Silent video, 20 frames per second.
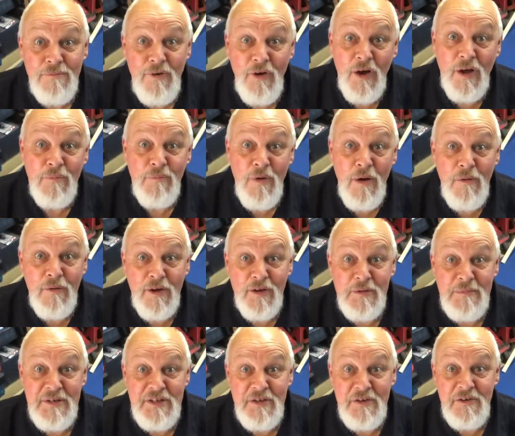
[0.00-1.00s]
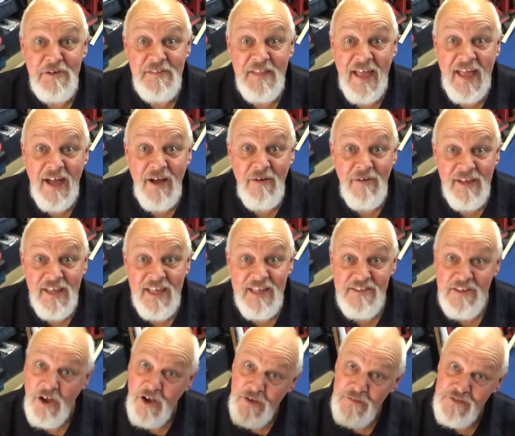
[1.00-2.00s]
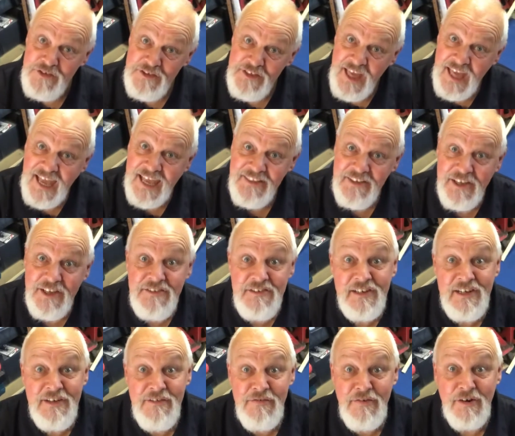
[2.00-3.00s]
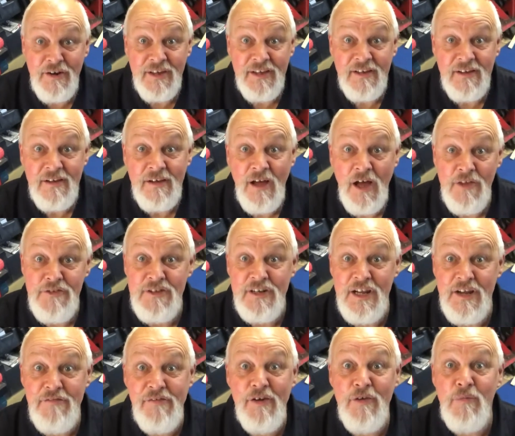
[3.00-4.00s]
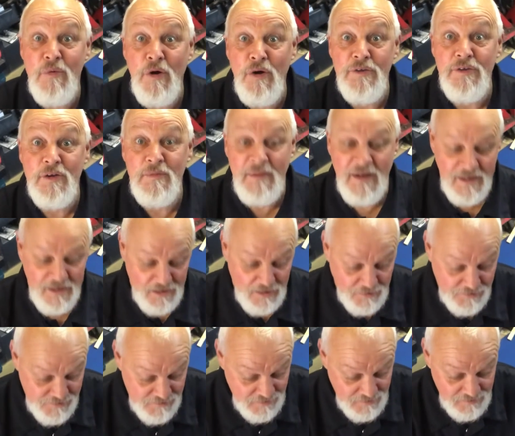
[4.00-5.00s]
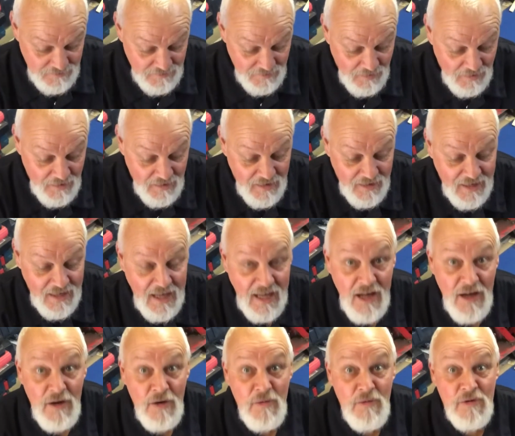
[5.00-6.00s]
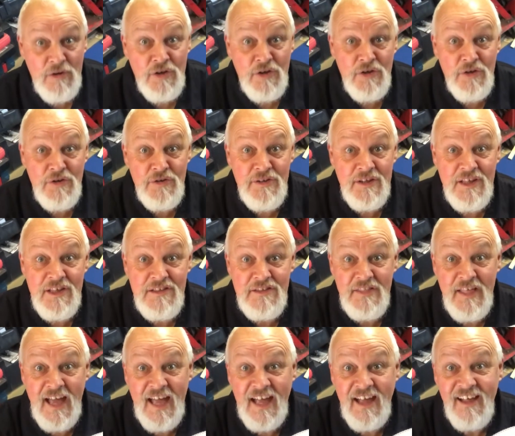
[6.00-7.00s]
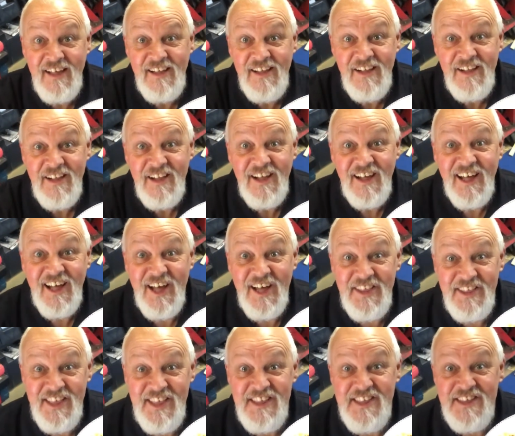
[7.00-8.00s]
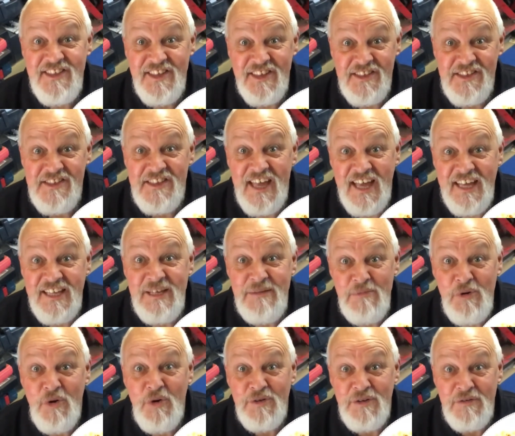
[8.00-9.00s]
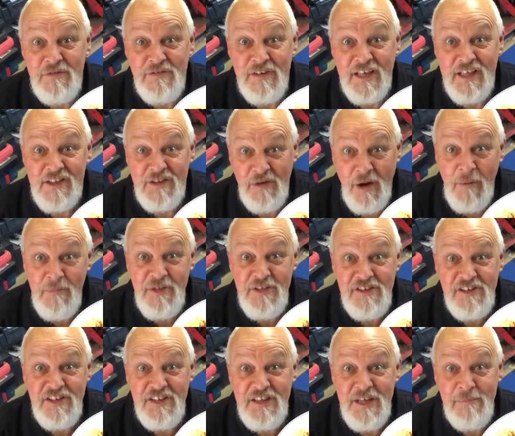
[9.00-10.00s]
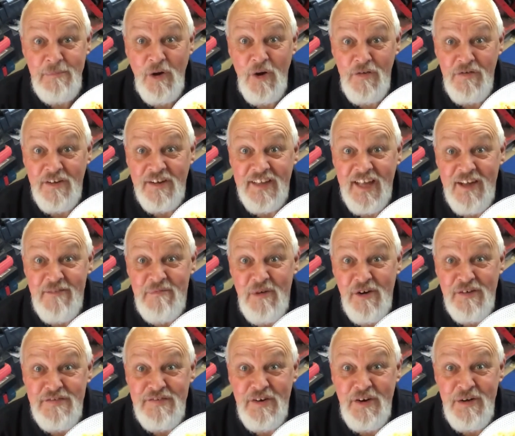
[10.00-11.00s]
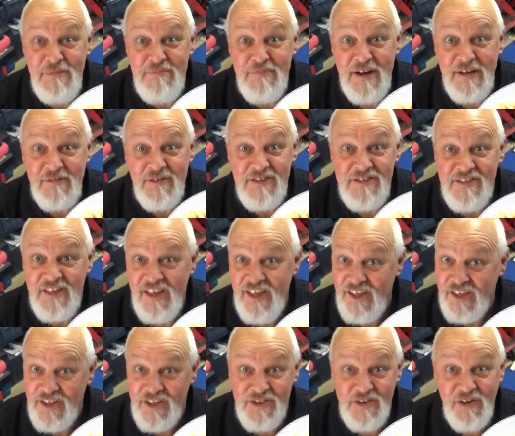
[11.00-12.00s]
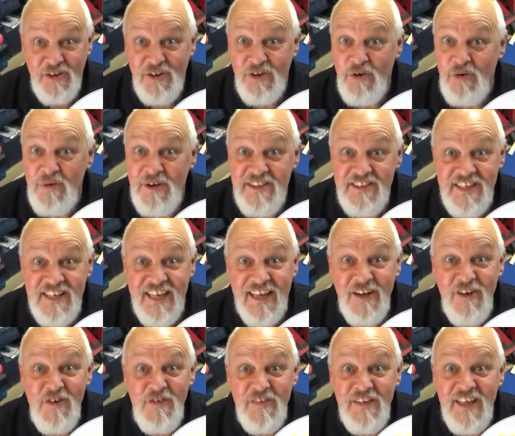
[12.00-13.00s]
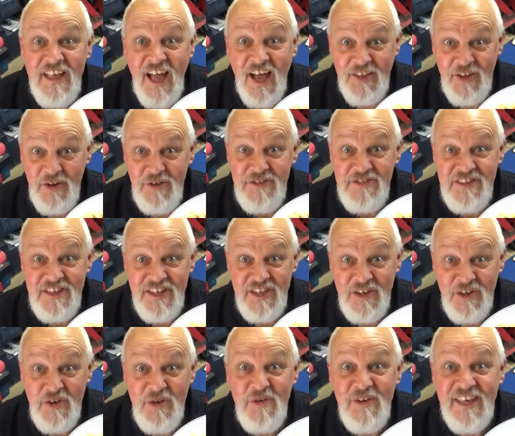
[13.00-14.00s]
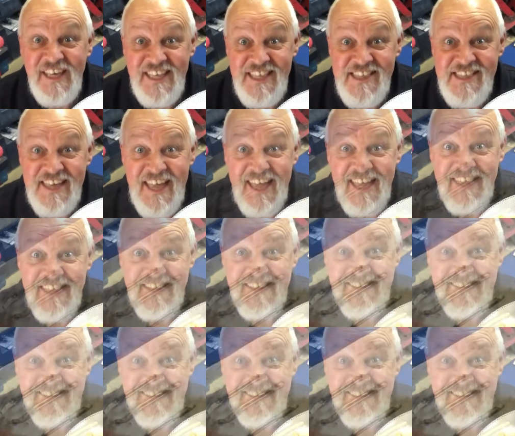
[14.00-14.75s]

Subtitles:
Right, what I'm going to be doing now is, I've just had a delivery. A delivery of what, you may ask? How good is that? This is a Saturday morning thing, so I'm just going to nip off and have my fried breakfast, because I always eat healthy, and I'll see you in 10.